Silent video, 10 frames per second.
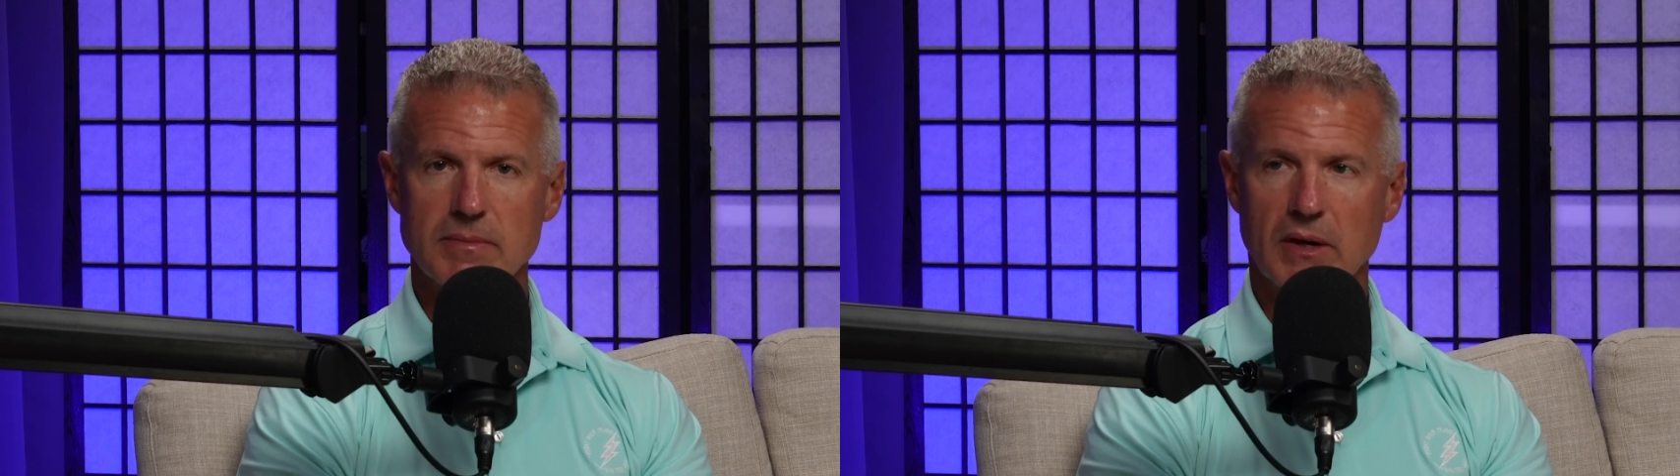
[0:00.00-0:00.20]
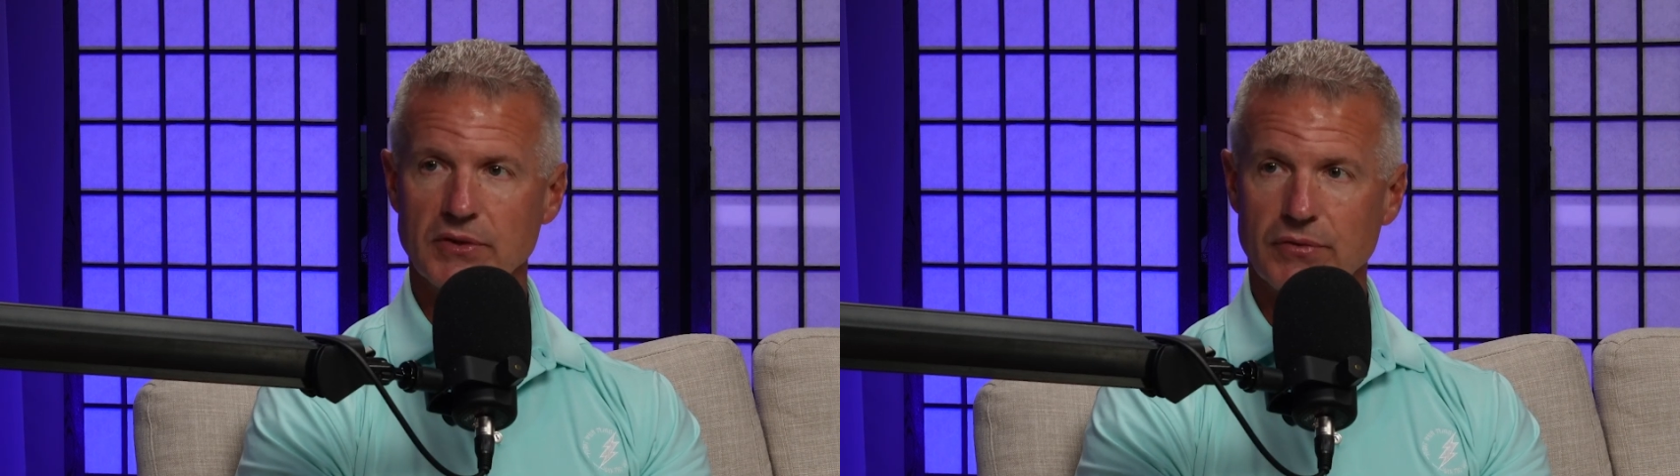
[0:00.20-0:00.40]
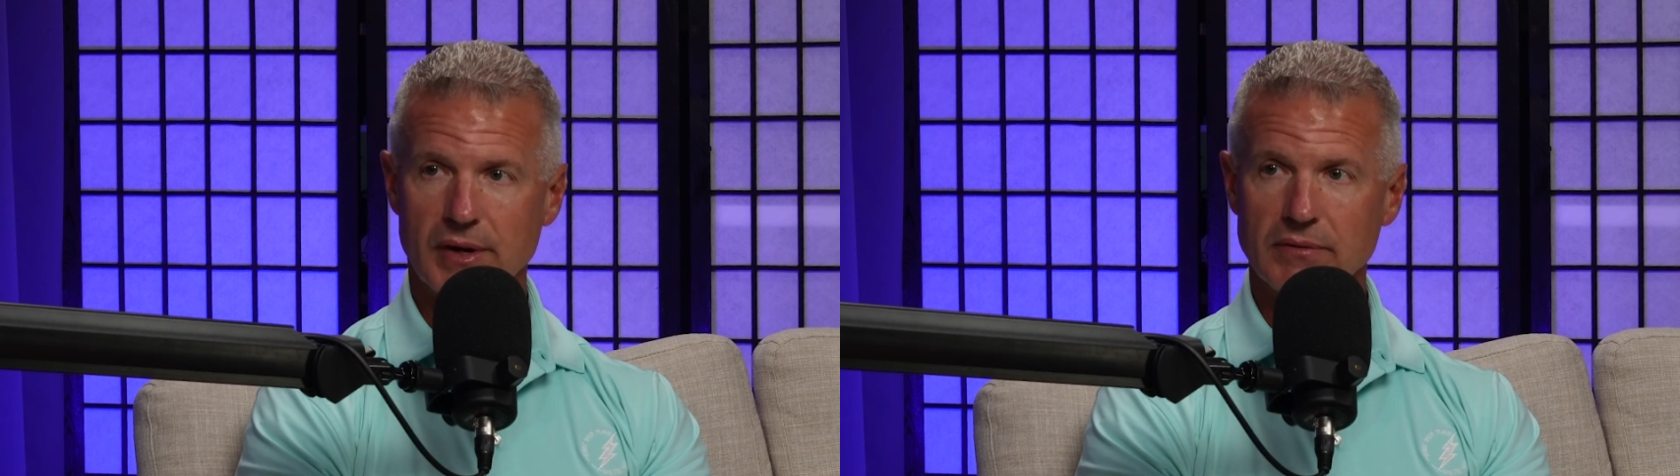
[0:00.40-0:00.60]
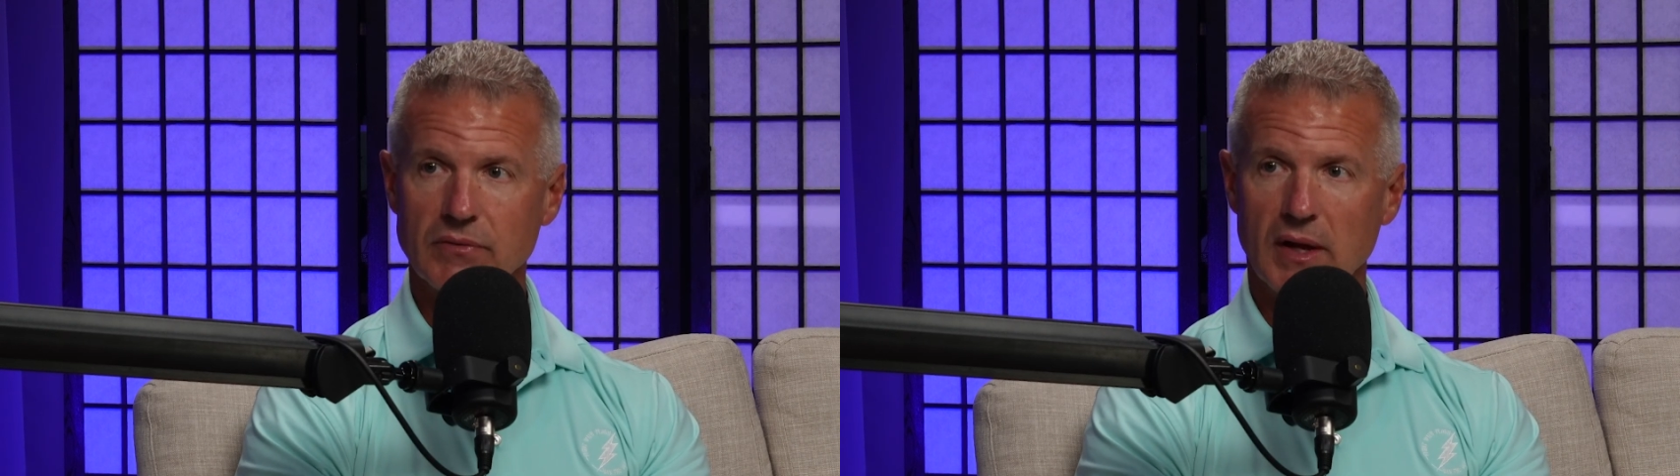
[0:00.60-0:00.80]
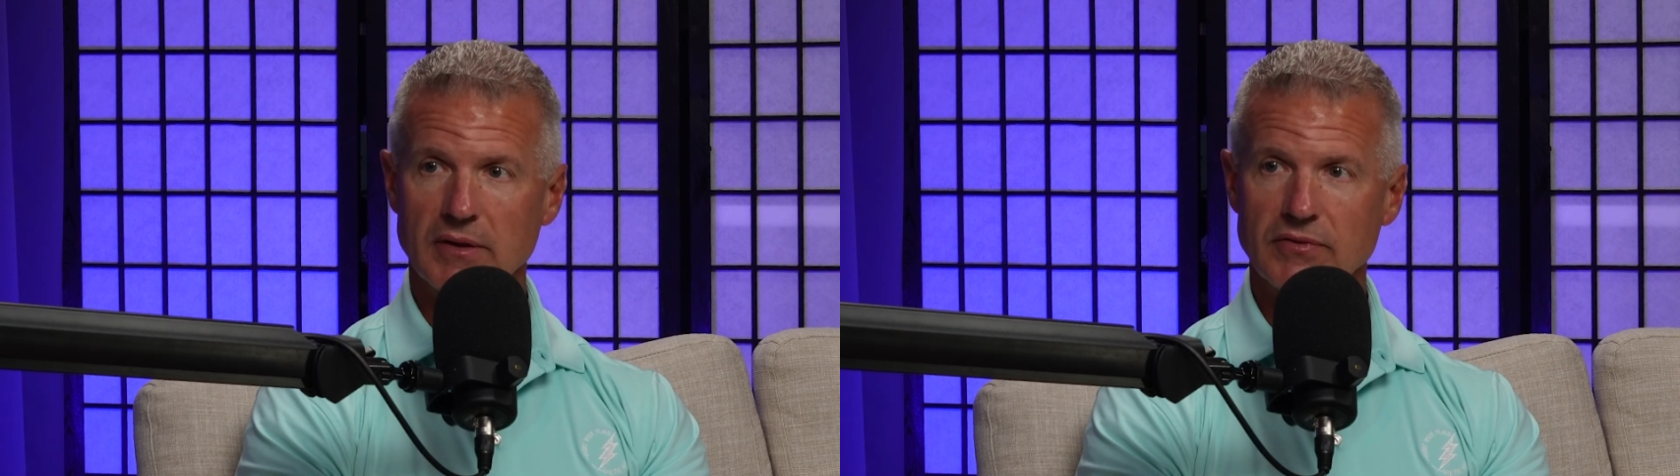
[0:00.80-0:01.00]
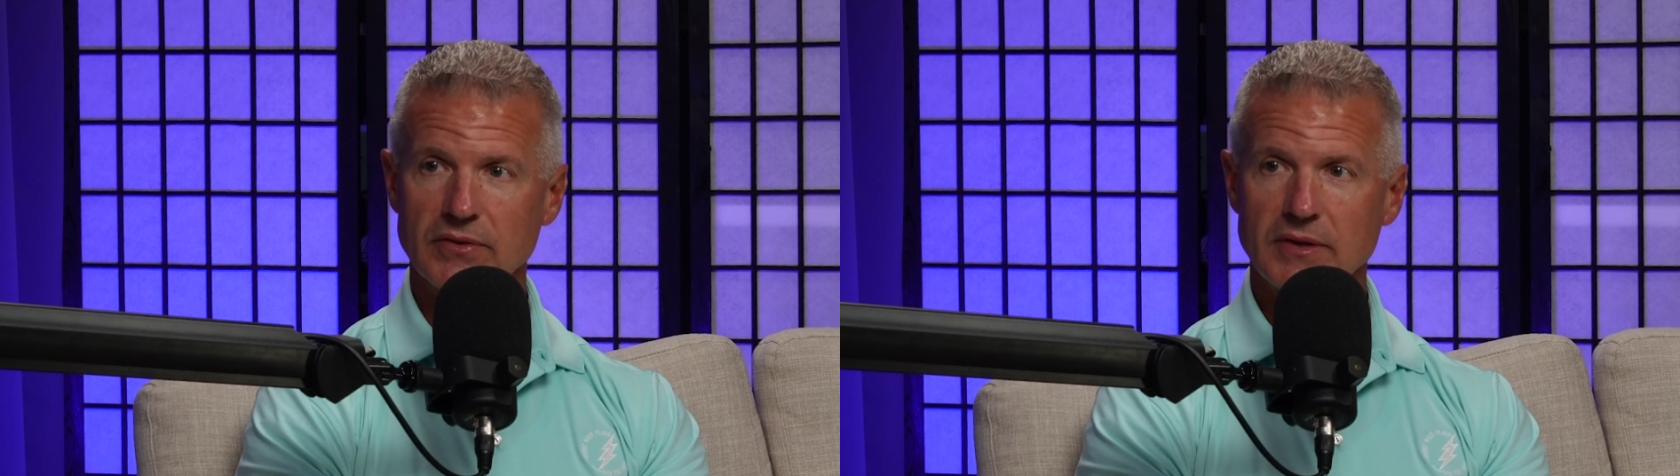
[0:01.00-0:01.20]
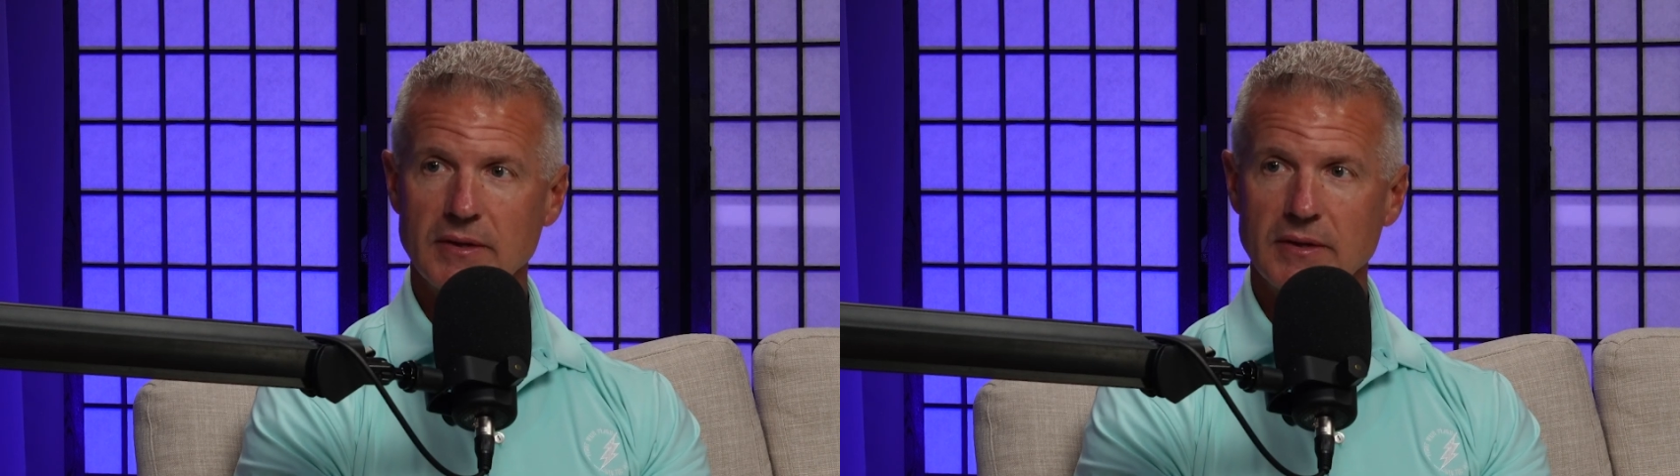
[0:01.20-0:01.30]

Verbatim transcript: about the train of life,